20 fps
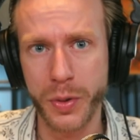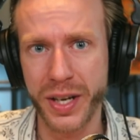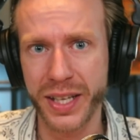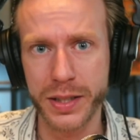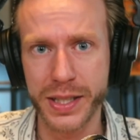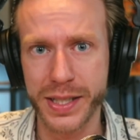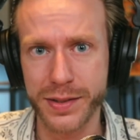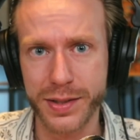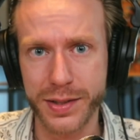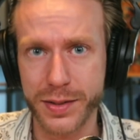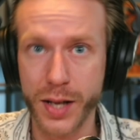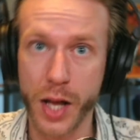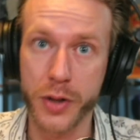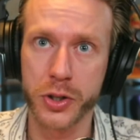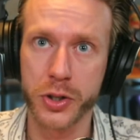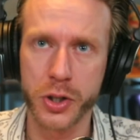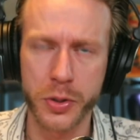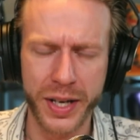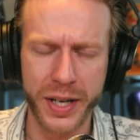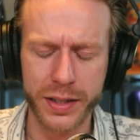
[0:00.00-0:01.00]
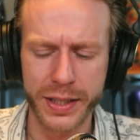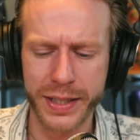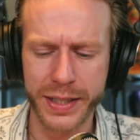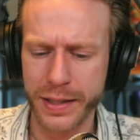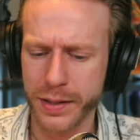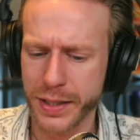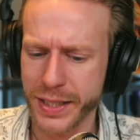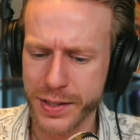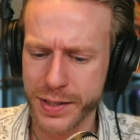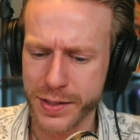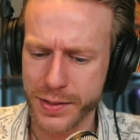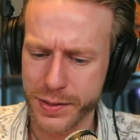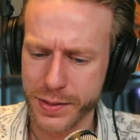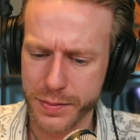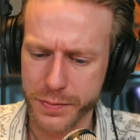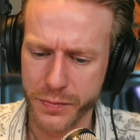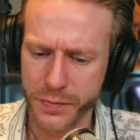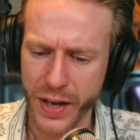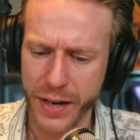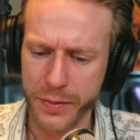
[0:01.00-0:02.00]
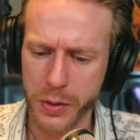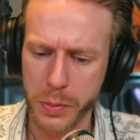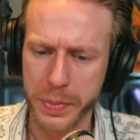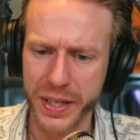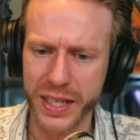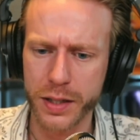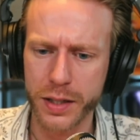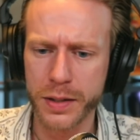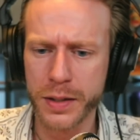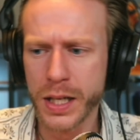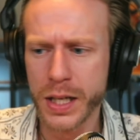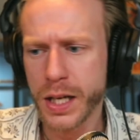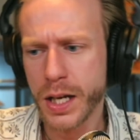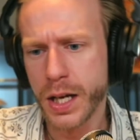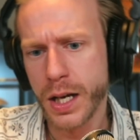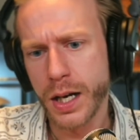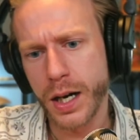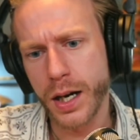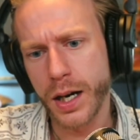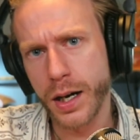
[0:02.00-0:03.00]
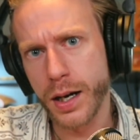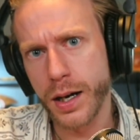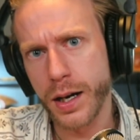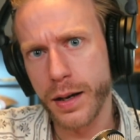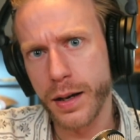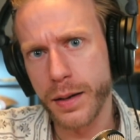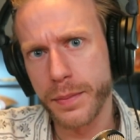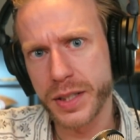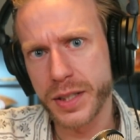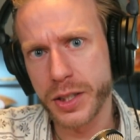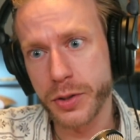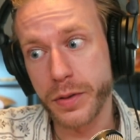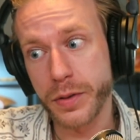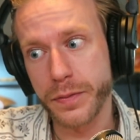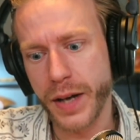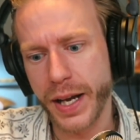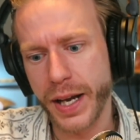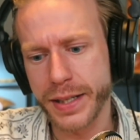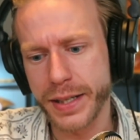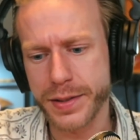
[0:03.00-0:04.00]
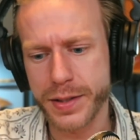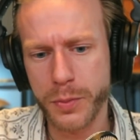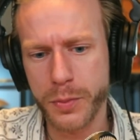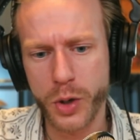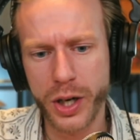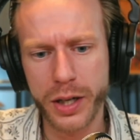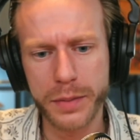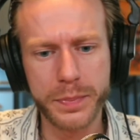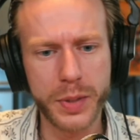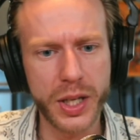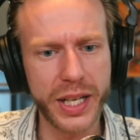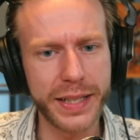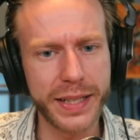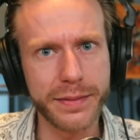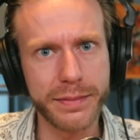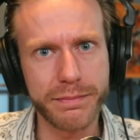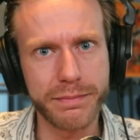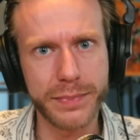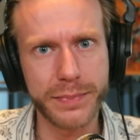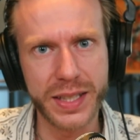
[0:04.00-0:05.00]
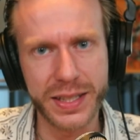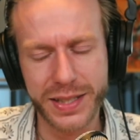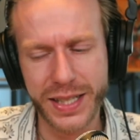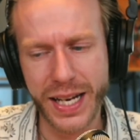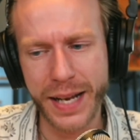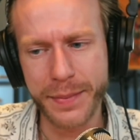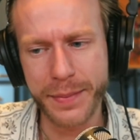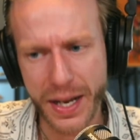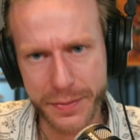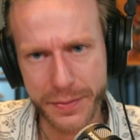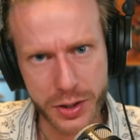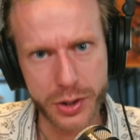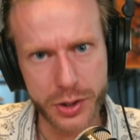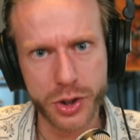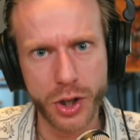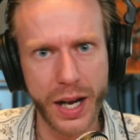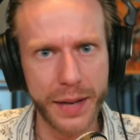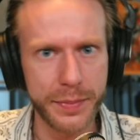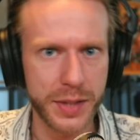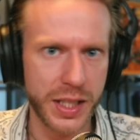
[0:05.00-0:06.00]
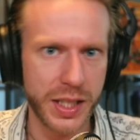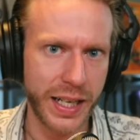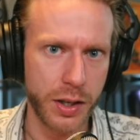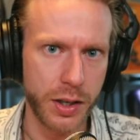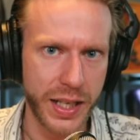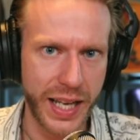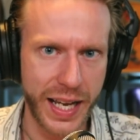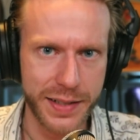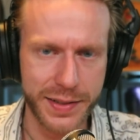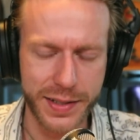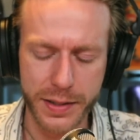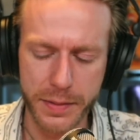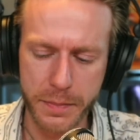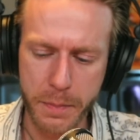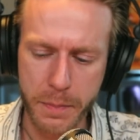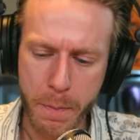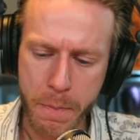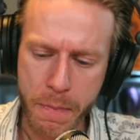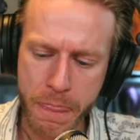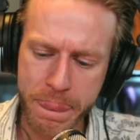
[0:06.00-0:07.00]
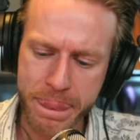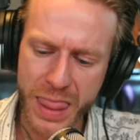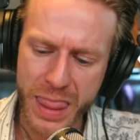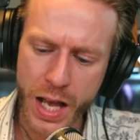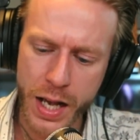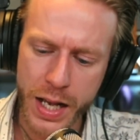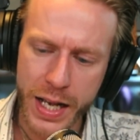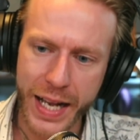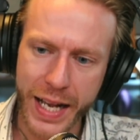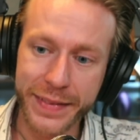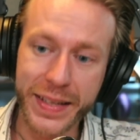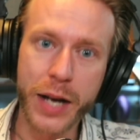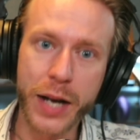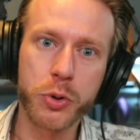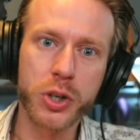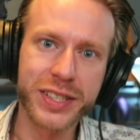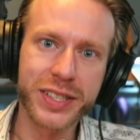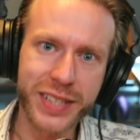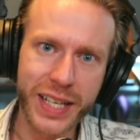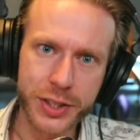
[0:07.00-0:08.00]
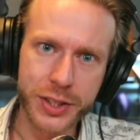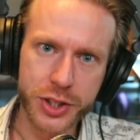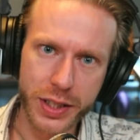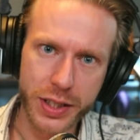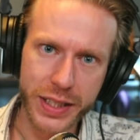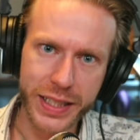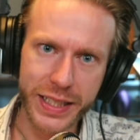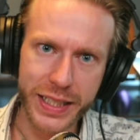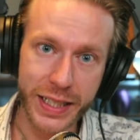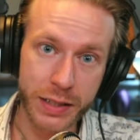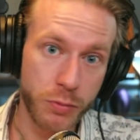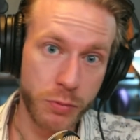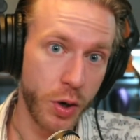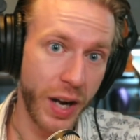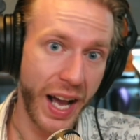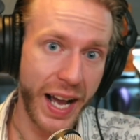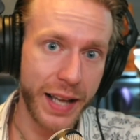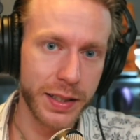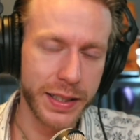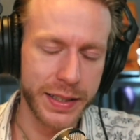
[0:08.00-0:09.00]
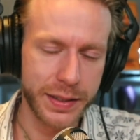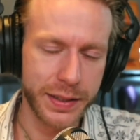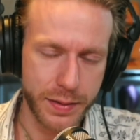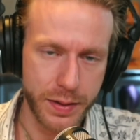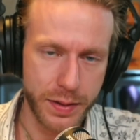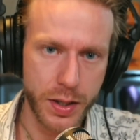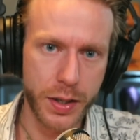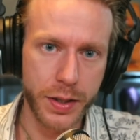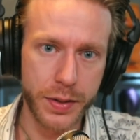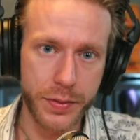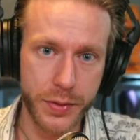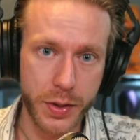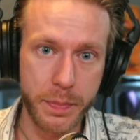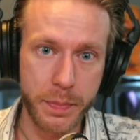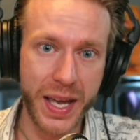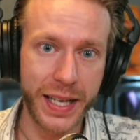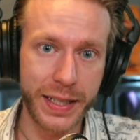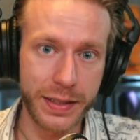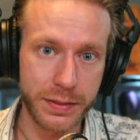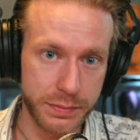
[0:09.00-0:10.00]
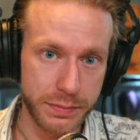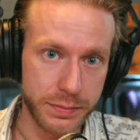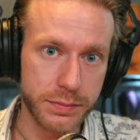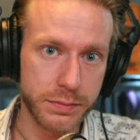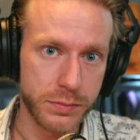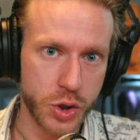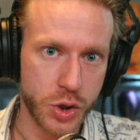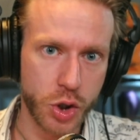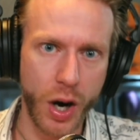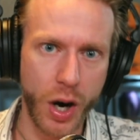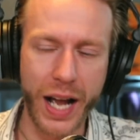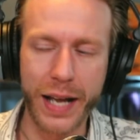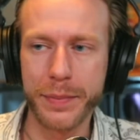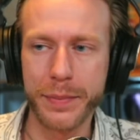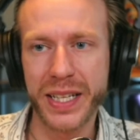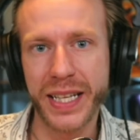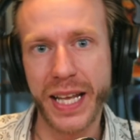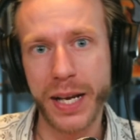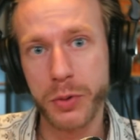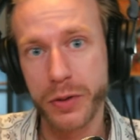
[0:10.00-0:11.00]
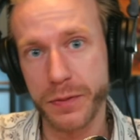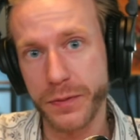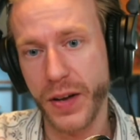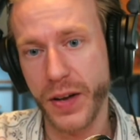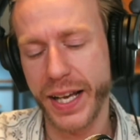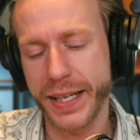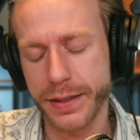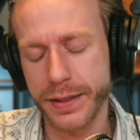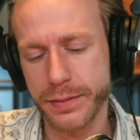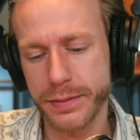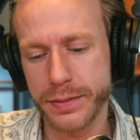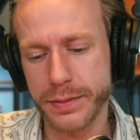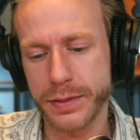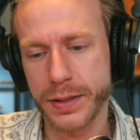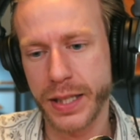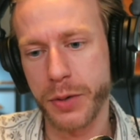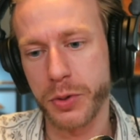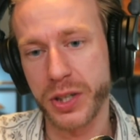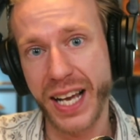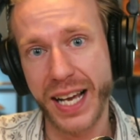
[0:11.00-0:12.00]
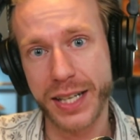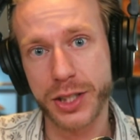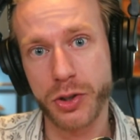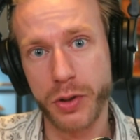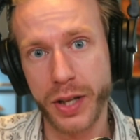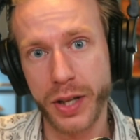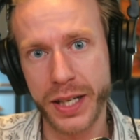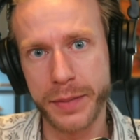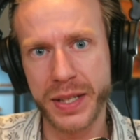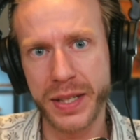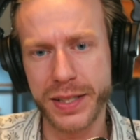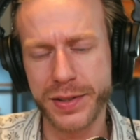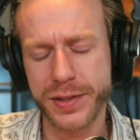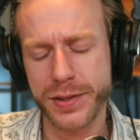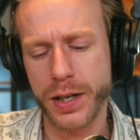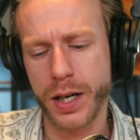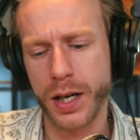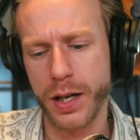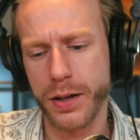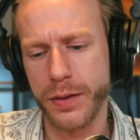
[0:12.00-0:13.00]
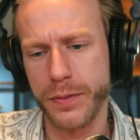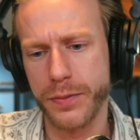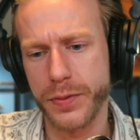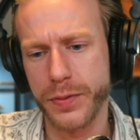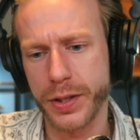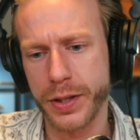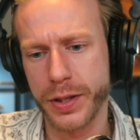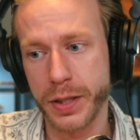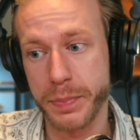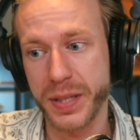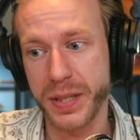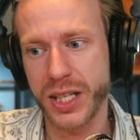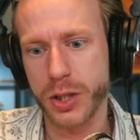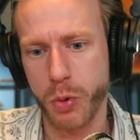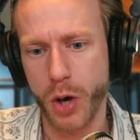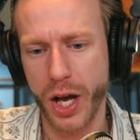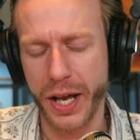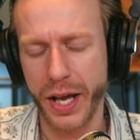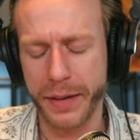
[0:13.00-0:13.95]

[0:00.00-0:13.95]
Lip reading: southern New England at least, favorite beer. You can find it somewhere, but it's named after the tribe, the Narragansett. And they were essentially in Rhode Island, the main tribe, and they would fight. They were natural enemies of the Pequot.